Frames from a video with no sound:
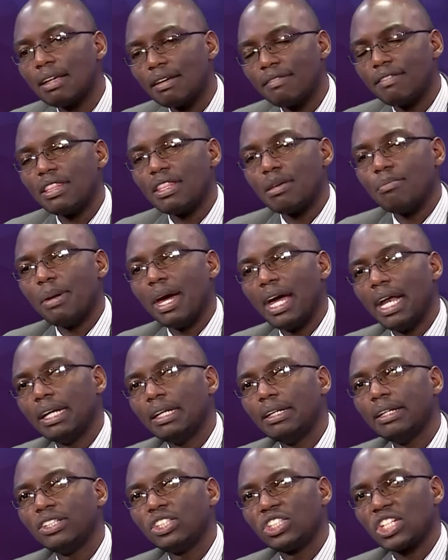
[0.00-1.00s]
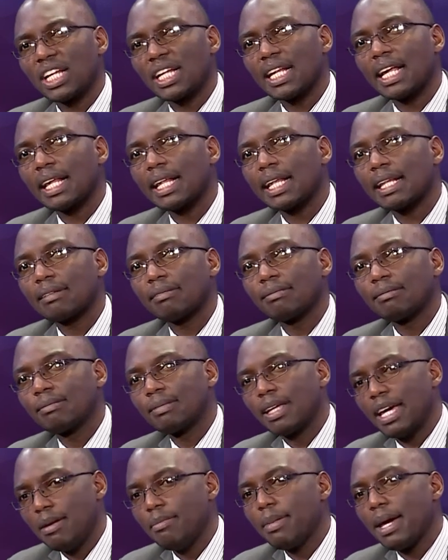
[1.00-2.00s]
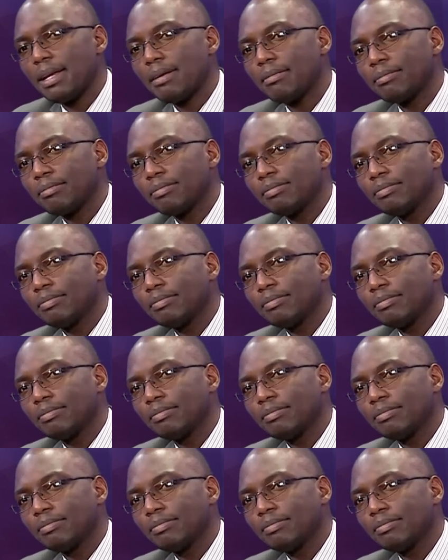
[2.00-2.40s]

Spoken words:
even the man Jesus. Amen.